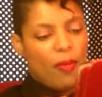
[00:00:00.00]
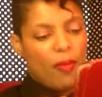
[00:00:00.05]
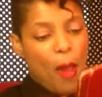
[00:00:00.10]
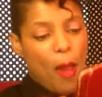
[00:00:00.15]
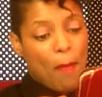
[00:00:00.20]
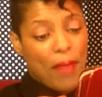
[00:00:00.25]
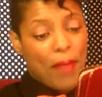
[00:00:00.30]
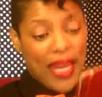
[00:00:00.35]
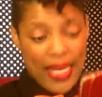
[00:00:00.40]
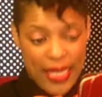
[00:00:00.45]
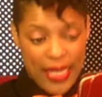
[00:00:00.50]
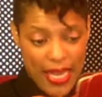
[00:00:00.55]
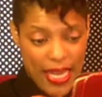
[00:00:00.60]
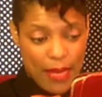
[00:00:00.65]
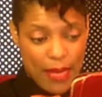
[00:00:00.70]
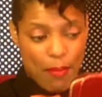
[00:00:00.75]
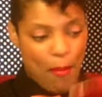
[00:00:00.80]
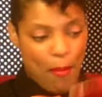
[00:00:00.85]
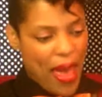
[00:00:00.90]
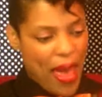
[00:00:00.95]
Made
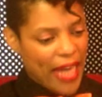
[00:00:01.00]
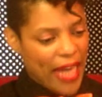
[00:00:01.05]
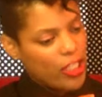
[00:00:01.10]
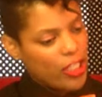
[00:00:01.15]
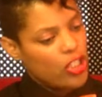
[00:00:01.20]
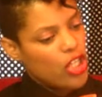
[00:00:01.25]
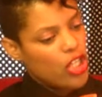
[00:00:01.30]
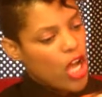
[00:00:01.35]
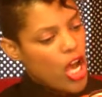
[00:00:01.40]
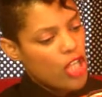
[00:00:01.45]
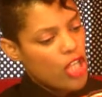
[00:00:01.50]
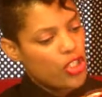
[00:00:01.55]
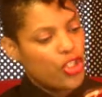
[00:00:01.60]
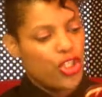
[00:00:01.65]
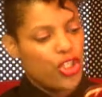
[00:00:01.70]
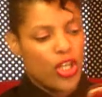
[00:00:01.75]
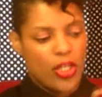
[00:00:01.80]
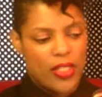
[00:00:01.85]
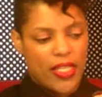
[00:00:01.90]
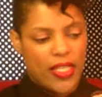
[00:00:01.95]
in Madeline Tosh
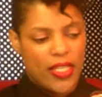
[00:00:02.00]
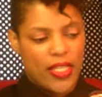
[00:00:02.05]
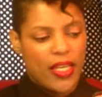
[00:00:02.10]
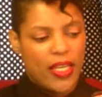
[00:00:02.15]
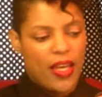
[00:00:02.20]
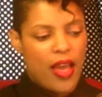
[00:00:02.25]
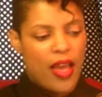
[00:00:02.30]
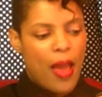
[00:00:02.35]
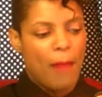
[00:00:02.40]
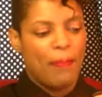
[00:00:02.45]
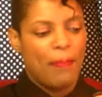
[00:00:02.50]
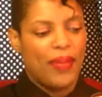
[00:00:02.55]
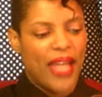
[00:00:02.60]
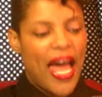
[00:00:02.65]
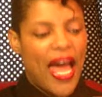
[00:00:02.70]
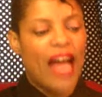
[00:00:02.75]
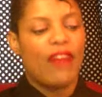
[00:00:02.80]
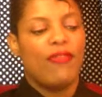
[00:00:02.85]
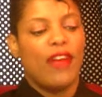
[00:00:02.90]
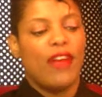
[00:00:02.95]
Chunky,
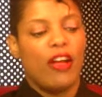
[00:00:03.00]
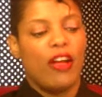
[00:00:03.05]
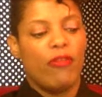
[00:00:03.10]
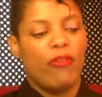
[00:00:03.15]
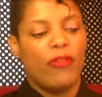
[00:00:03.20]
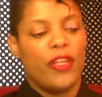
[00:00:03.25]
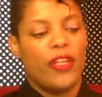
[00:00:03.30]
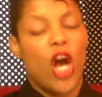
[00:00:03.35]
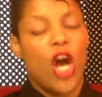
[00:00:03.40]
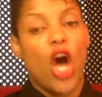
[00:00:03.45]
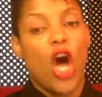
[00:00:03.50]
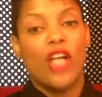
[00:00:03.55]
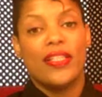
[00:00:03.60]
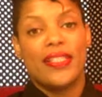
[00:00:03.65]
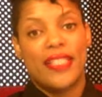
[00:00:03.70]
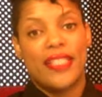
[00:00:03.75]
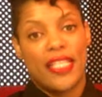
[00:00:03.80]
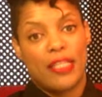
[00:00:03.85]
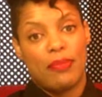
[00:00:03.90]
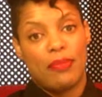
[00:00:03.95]
black velvet on
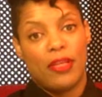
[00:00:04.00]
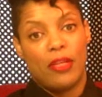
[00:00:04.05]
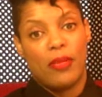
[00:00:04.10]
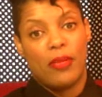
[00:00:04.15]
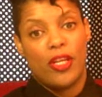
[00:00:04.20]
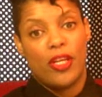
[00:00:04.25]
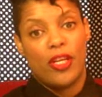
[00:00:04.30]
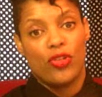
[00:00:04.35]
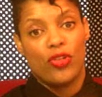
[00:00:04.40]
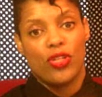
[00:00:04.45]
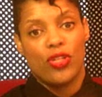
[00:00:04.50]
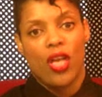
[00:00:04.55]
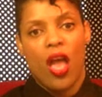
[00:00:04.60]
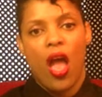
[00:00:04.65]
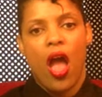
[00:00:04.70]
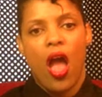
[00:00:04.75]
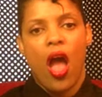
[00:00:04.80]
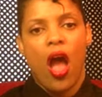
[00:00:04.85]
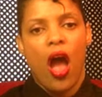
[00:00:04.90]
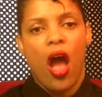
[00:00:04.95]
6mm.
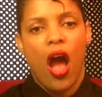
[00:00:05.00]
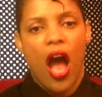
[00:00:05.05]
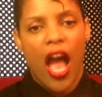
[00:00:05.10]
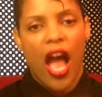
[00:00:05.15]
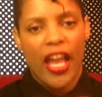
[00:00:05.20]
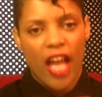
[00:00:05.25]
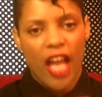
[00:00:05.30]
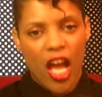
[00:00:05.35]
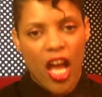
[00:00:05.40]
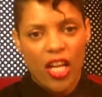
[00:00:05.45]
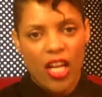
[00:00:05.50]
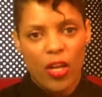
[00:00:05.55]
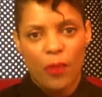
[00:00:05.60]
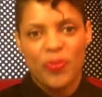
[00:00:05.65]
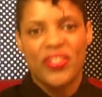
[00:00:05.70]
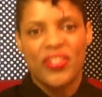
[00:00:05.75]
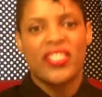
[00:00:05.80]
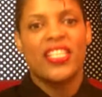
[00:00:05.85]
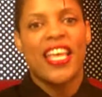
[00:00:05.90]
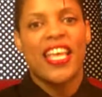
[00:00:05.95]
I got
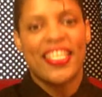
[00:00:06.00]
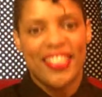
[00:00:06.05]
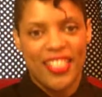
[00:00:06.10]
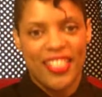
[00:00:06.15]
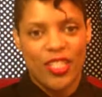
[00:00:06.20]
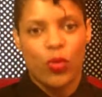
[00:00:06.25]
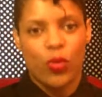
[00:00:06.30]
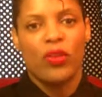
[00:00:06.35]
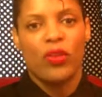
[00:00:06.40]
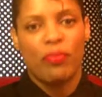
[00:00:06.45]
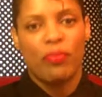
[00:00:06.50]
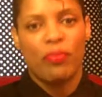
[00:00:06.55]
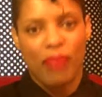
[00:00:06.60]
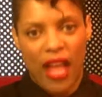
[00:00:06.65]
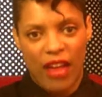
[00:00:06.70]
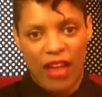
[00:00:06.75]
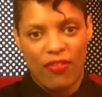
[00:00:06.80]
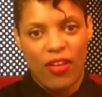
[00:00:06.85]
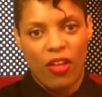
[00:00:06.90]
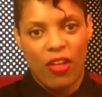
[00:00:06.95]
obsessed with
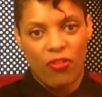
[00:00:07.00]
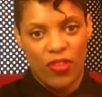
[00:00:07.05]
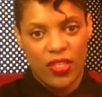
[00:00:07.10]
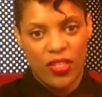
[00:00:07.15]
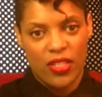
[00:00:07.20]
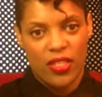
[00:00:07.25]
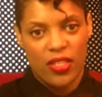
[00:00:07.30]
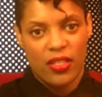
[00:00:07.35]
black velvet.